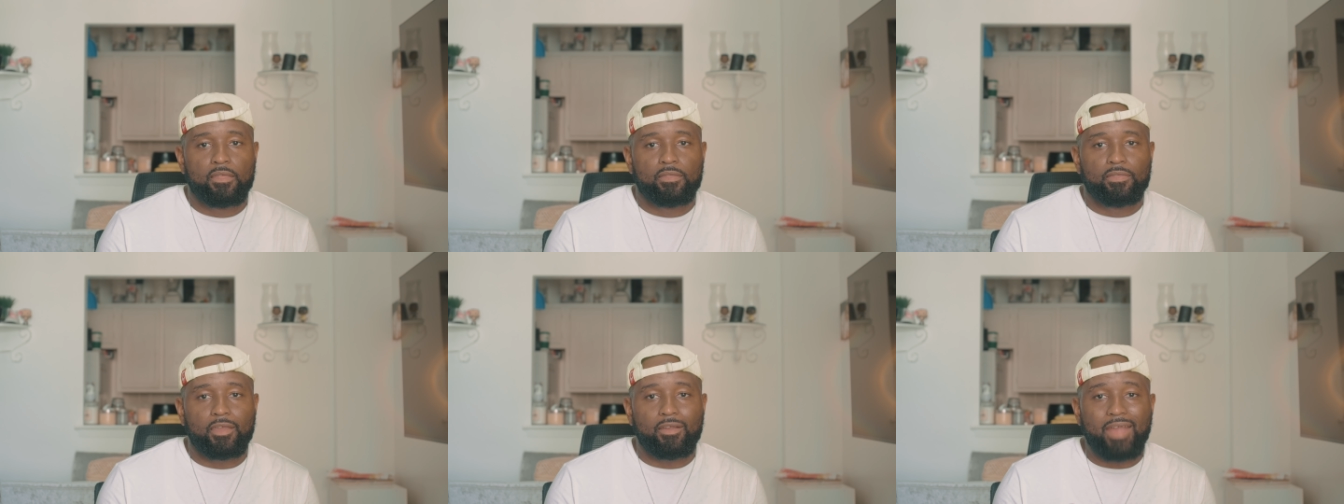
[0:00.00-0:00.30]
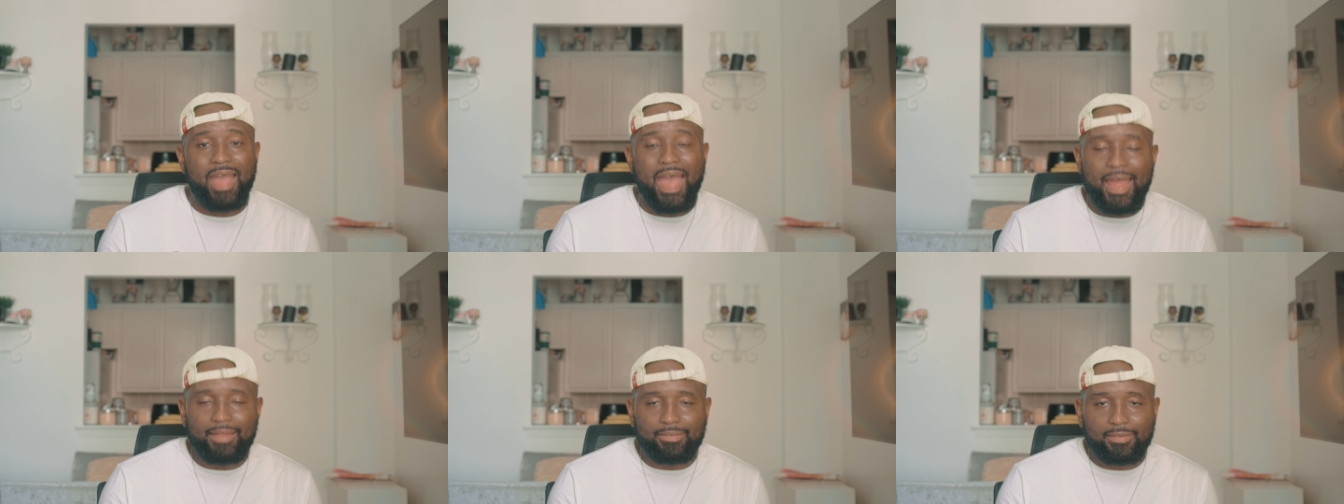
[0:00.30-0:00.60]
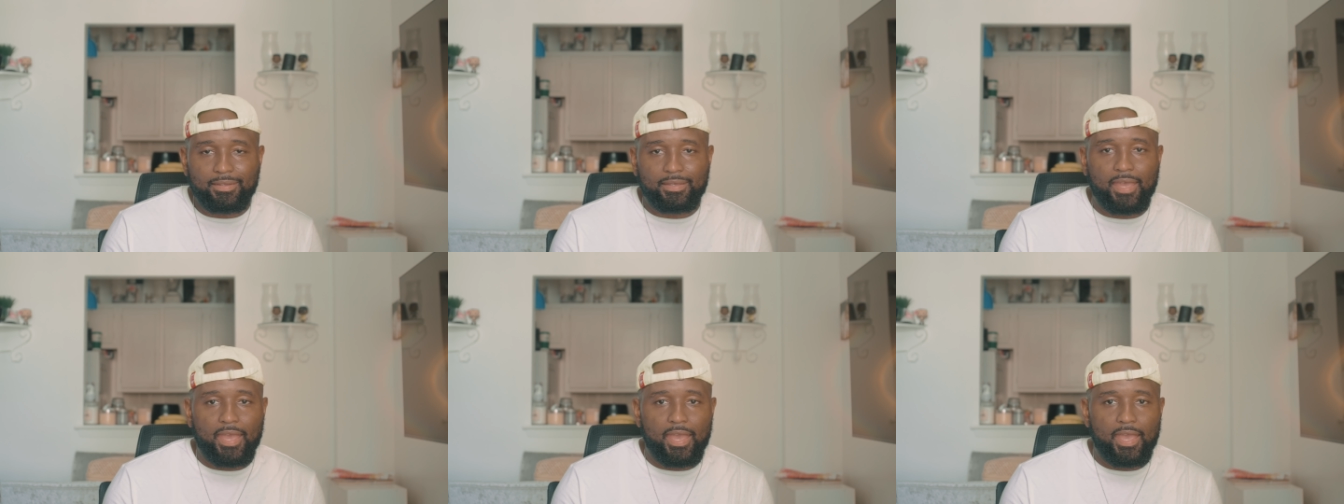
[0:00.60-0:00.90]
They're at
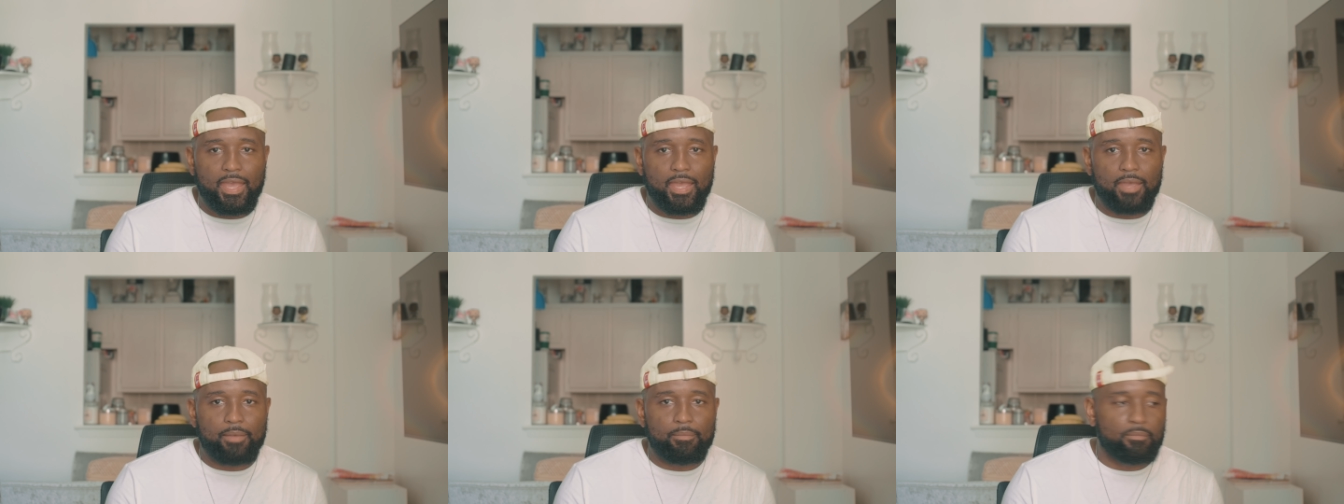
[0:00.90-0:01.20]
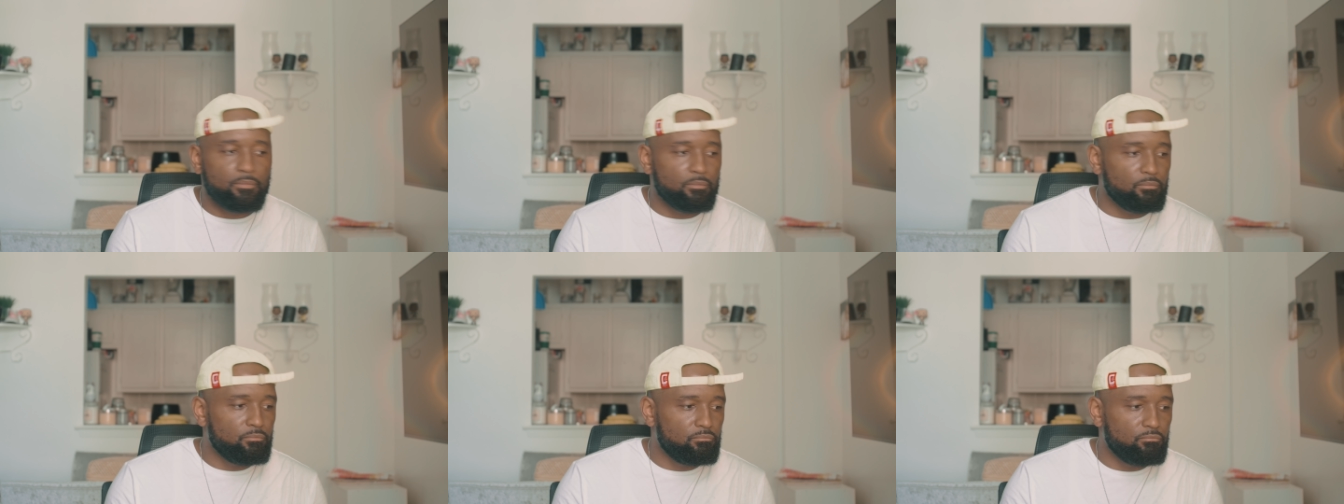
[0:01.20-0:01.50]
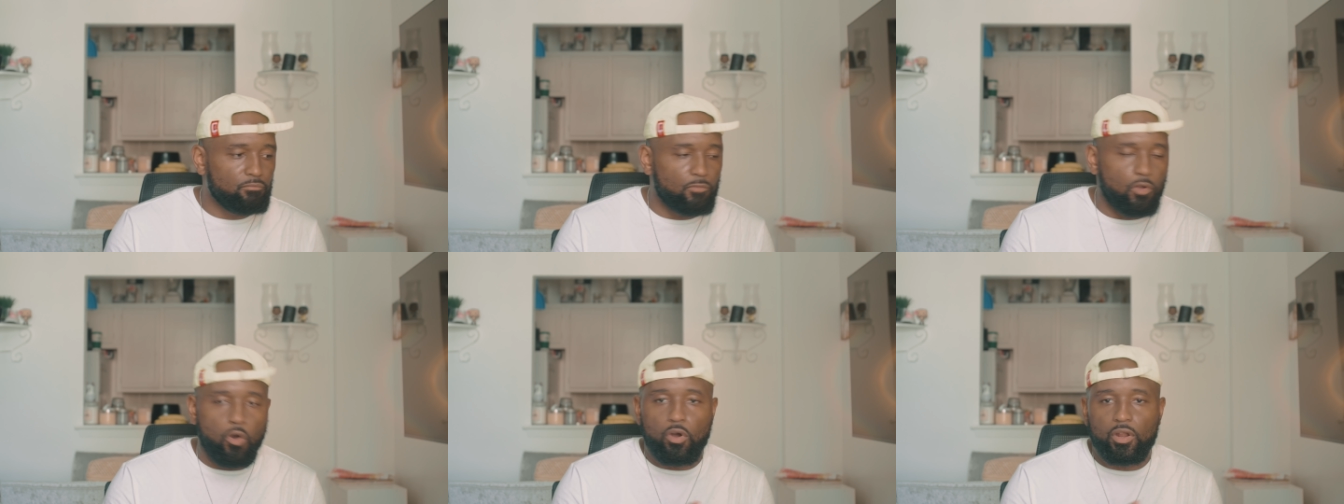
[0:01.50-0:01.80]
the game
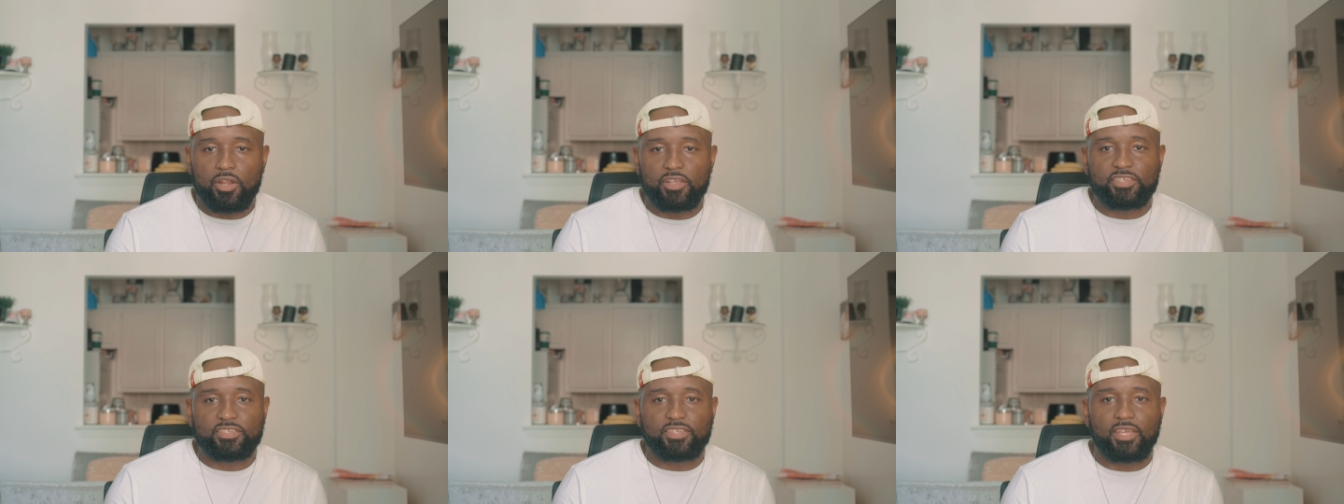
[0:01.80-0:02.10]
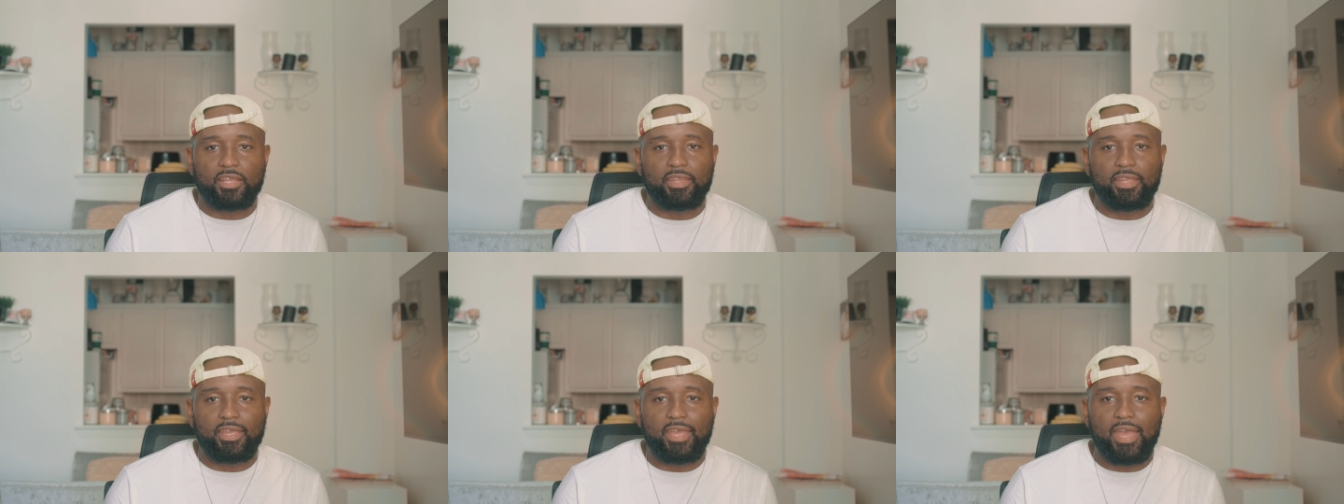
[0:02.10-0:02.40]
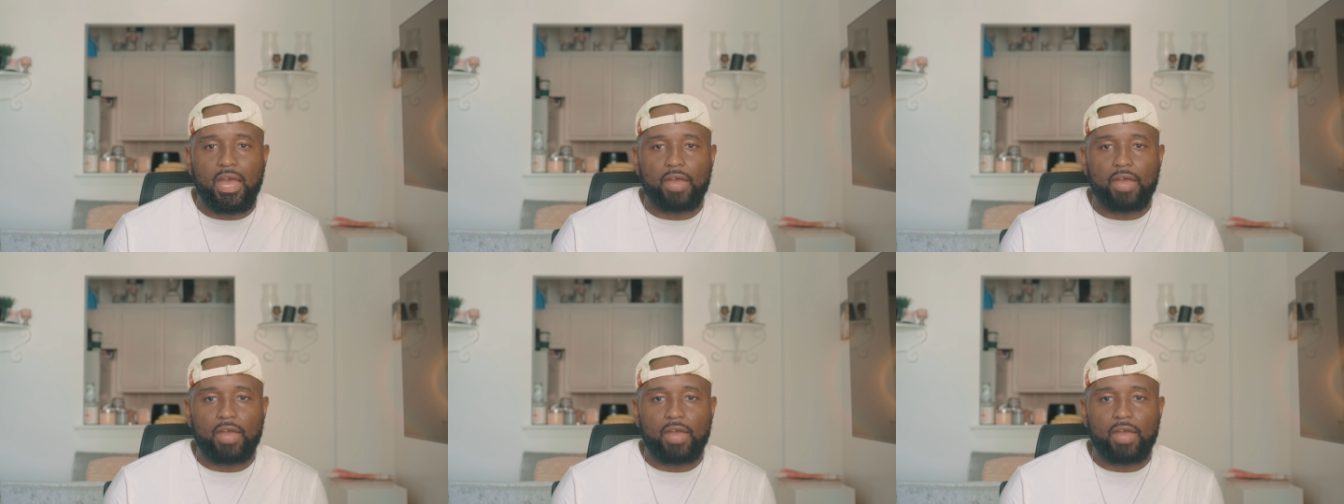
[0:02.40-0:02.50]
on a Sunday